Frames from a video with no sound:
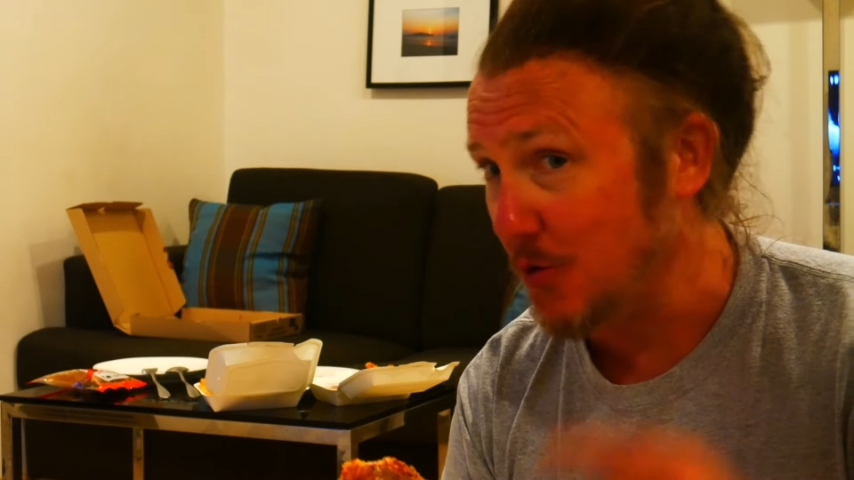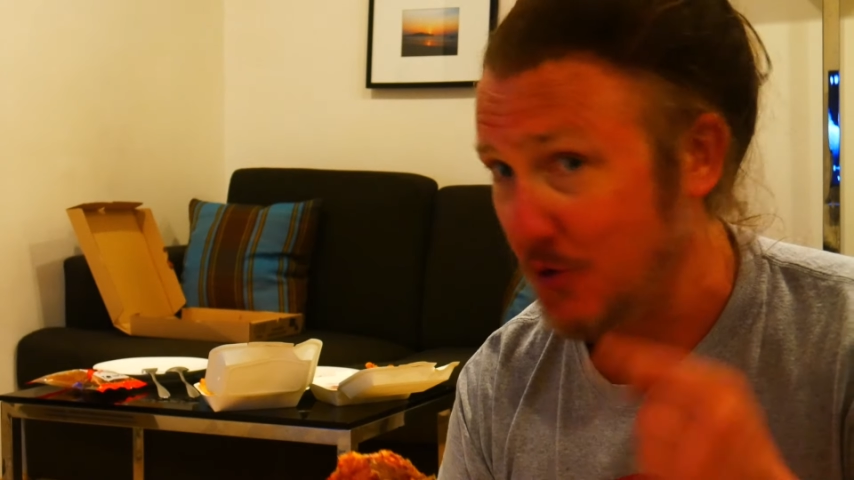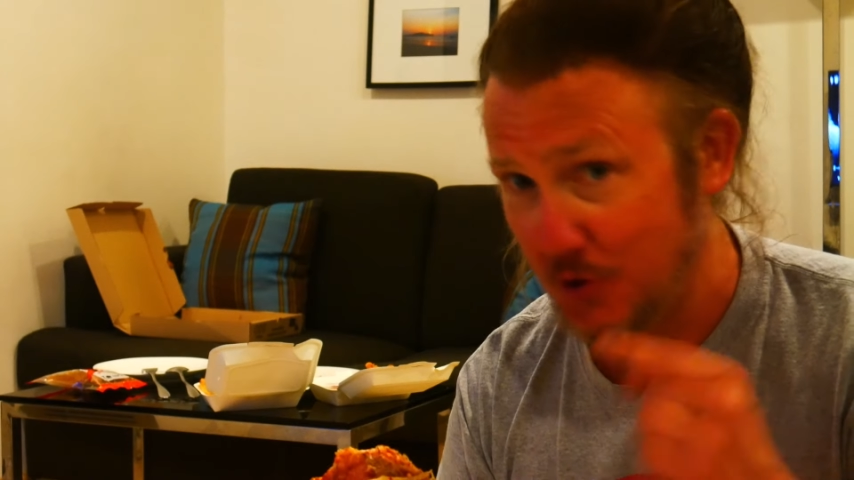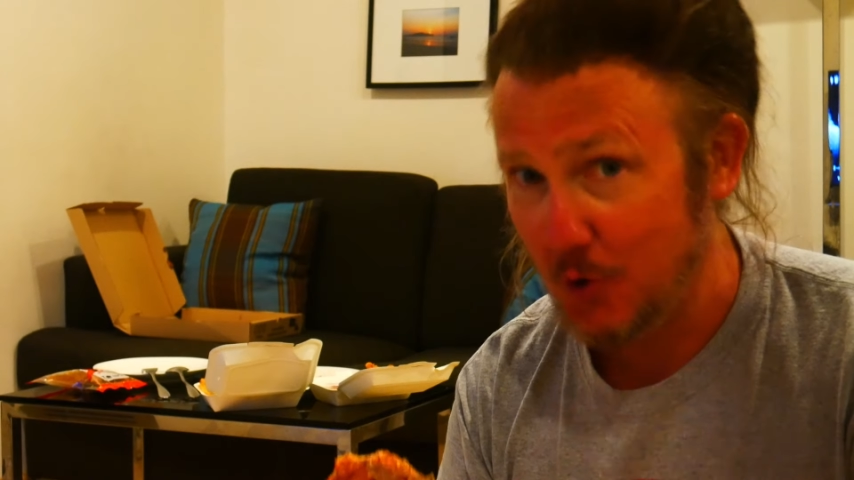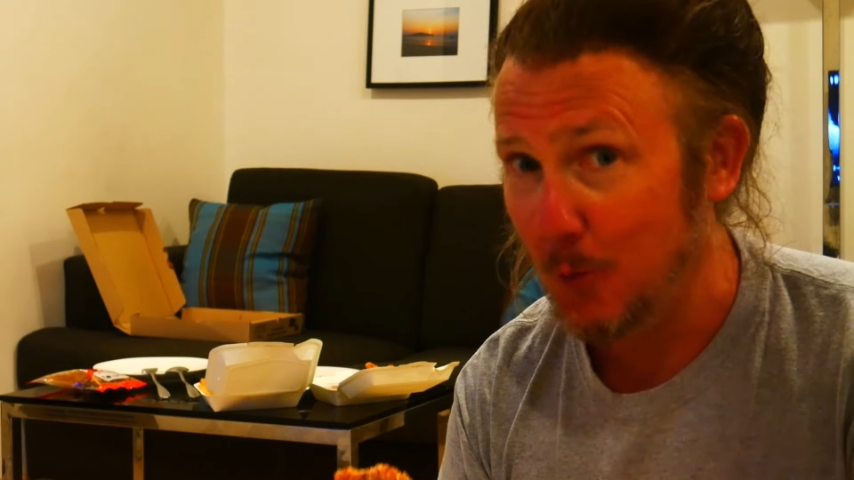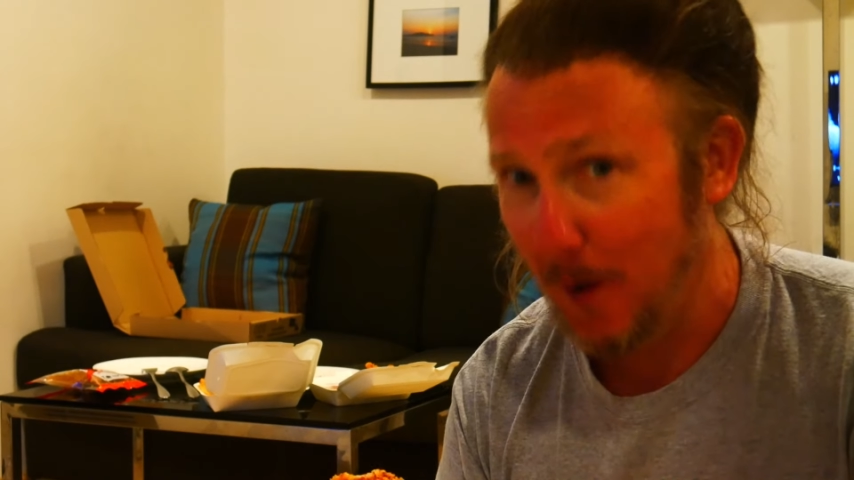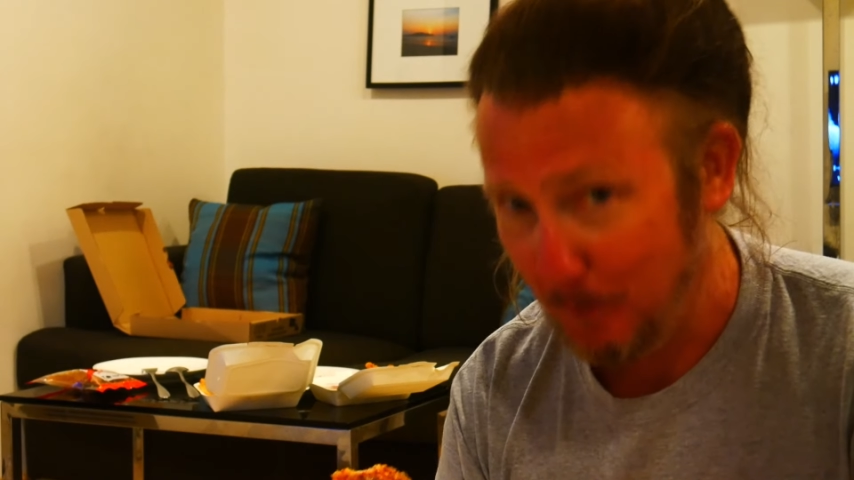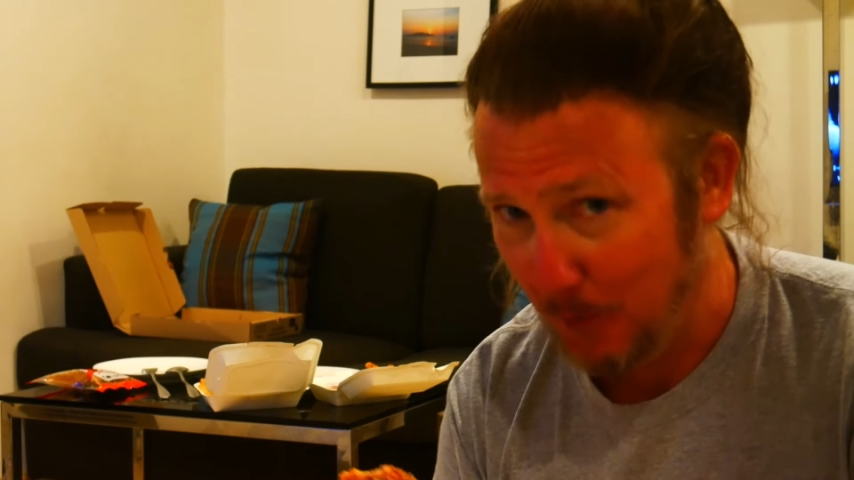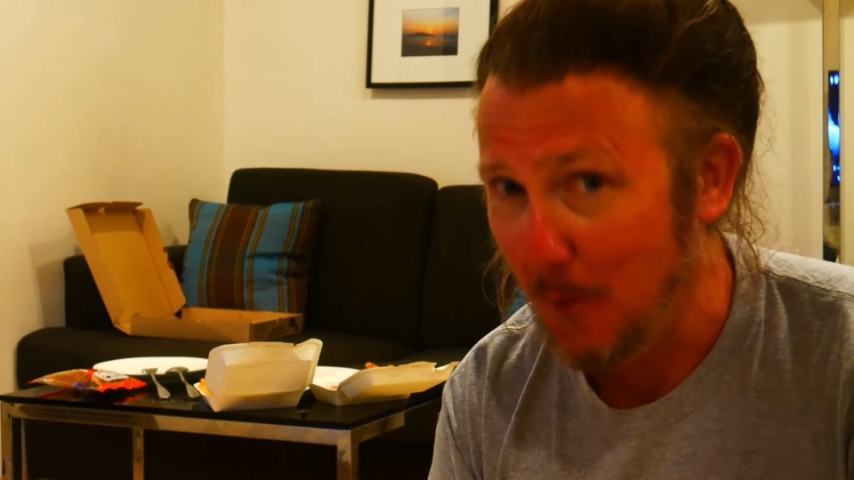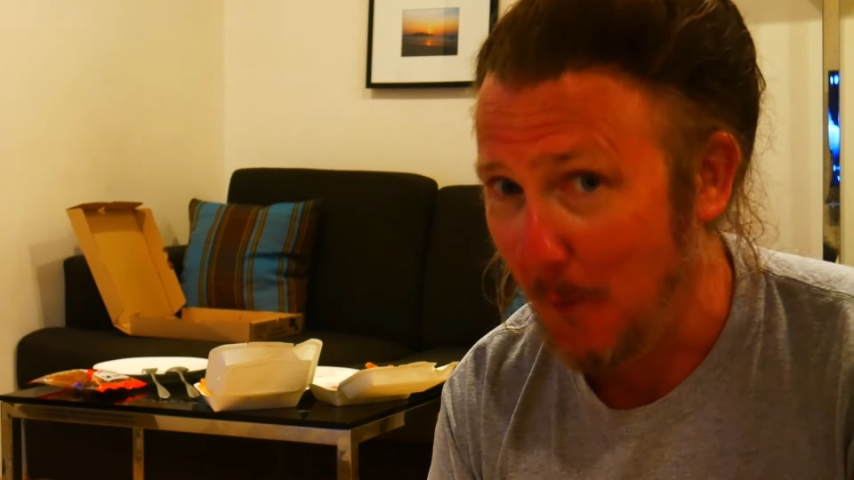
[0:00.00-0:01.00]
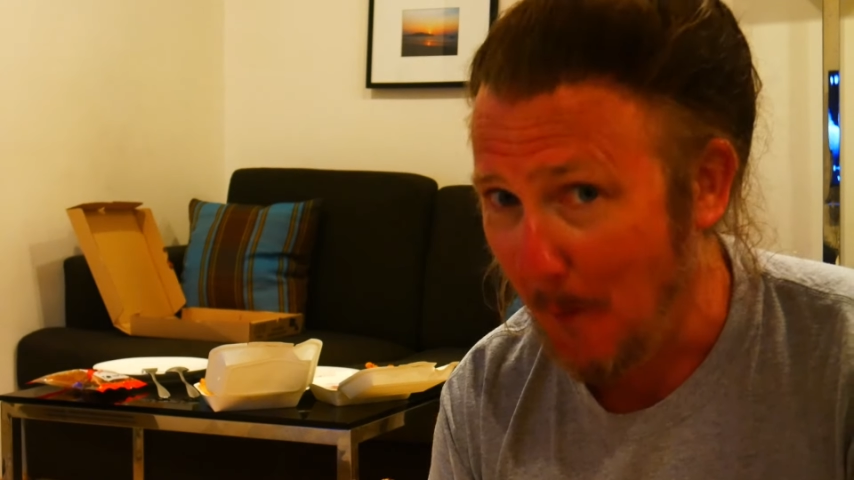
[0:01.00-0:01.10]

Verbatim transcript: can do one.